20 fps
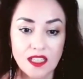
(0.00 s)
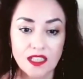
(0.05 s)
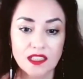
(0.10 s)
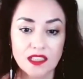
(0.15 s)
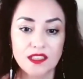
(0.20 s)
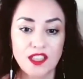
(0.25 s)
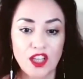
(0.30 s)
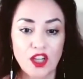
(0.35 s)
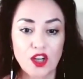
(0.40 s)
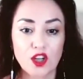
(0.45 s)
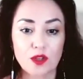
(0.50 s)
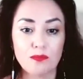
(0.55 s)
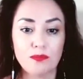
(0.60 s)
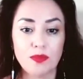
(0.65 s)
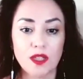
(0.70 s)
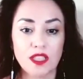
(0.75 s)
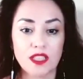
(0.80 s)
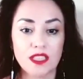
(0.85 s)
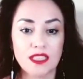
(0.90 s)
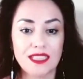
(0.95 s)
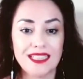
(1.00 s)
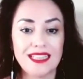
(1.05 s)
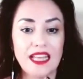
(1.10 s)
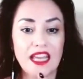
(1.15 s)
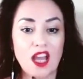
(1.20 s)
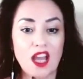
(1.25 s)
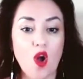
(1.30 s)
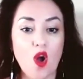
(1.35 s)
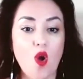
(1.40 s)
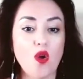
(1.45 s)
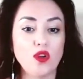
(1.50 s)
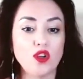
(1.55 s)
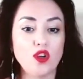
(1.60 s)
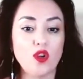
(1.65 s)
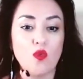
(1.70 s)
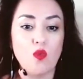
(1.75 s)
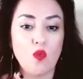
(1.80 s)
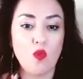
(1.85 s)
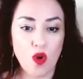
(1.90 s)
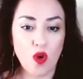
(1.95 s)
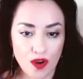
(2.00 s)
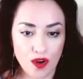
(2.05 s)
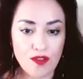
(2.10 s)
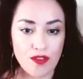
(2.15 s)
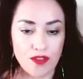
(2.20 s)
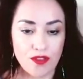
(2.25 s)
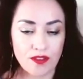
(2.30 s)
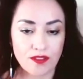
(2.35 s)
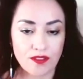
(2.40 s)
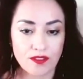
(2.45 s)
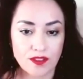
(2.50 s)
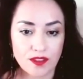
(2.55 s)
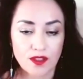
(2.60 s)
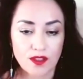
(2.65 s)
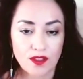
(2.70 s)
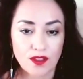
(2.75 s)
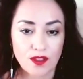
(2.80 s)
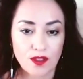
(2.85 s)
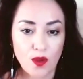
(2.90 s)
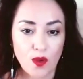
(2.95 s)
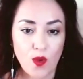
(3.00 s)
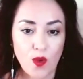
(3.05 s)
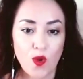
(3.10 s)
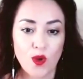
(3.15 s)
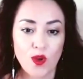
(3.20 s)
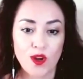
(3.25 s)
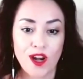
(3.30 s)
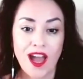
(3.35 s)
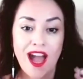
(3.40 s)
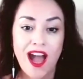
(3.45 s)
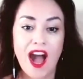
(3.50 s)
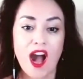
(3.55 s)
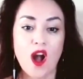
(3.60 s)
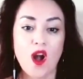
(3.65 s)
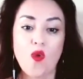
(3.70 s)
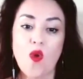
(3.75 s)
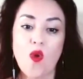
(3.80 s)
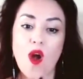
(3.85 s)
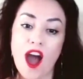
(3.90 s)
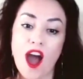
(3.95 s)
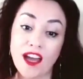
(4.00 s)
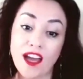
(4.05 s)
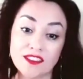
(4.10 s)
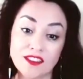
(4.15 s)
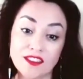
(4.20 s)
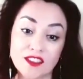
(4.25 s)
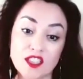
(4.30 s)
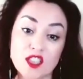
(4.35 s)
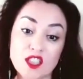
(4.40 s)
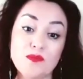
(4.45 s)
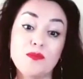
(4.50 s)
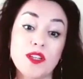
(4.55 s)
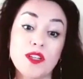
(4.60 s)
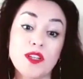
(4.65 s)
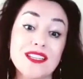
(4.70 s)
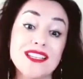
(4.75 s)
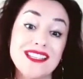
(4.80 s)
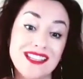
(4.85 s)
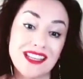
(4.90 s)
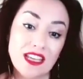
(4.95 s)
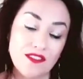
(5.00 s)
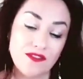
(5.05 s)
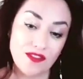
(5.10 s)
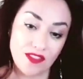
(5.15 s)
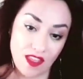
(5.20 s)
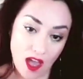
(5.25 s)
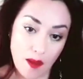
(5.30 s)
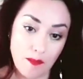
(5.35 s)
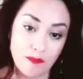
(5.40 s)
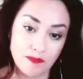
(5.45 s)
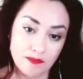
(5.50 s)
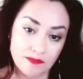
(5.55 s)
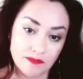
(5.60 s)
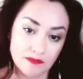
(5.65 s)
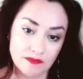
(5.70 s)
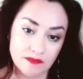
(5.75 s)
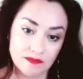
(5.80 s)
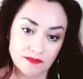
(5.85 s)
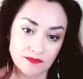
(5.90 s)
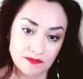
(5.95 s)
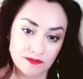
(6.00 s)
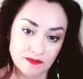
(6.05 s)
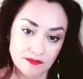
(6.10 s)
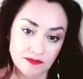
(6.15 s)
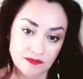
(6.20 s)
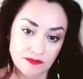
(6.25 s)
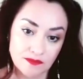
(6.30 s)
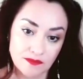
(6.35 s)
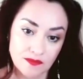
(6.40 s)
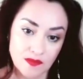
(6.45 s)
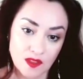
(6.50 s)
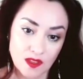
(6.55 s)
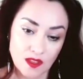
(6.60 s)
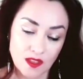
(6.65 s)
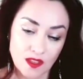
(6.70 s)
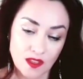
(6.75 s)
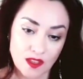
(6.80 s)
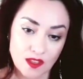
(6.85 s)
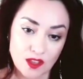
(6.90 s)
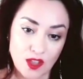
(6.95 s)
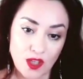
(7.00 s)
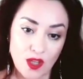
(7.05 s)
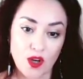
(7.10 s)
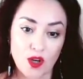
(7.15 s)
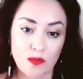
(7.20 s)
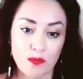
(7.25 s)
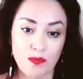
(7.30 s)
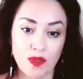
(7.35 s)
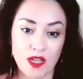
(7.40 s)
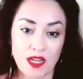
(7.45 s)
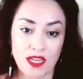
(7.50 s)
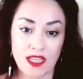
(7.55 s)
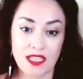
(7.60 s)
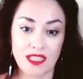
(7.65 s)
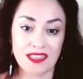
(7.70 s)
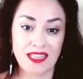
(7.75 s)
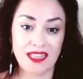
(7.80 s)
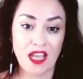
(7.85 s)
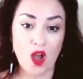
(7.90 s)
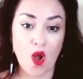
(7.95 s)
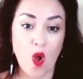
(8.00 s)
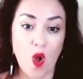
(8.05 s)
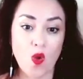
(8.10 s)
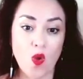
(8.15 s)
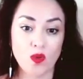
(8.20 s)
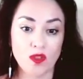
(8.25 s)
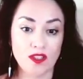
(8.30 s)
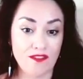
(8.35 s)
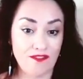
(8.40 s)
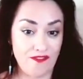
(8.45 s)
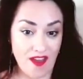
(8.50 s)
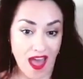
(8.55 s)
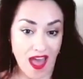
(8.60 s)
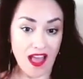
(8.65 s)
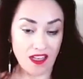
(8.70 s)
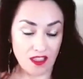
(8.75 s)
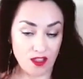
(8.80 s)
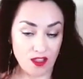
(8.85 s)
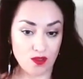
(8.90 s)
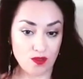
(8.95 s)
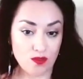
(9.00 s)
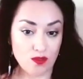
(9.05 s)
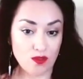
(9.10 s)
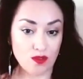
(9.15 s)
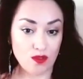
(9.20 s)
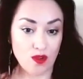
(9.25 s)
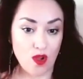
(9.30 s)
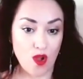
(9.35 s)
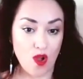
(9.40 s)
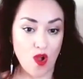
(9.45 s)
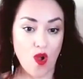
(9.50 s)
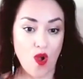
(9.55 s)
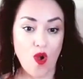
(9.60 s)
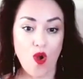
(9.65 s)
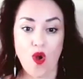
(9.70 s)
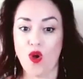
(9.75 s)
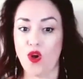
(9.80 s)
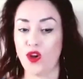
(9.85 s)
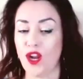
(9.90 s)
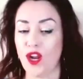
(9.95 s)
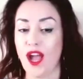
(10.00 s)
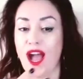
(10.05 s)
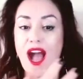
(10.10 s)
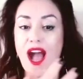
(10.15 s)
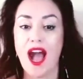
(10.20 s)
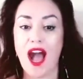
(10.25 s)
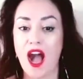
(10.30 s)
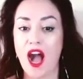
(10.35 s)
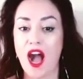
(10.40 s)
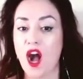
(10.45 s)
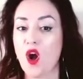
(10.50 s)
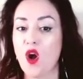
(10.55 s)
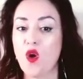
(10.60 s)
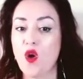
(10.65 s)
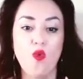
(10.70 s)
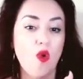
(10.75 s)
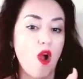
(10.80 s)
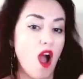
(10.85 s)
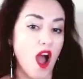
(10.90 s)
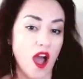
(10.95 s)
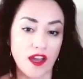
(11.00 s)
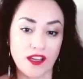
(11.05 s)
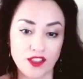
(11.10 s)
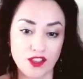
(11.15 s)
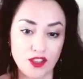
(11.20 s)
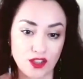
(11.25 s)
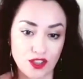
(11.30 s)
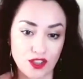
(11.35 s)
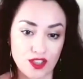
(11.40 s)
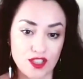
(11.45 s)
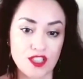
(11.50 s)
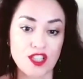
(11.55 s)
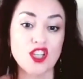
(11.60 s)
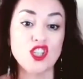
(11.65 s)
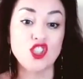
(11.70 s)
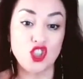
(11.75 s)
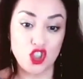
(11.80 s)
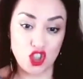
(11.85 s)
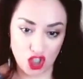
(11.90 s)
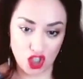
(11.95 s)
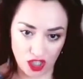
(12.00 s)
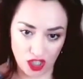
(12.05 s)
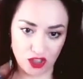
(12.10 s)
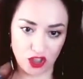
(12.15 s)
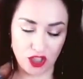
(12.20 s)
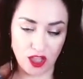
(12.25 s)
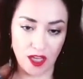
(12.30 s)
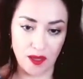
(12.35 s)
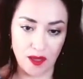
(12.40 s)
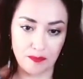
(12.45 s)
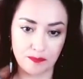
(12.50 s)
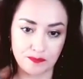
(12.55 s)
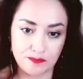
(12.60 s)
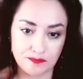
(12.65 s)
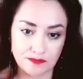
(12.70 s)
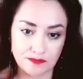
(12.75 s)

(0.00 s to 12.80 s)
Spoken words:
they are putting their own worth on how others perceive them. They are putting their own value on how others judge them.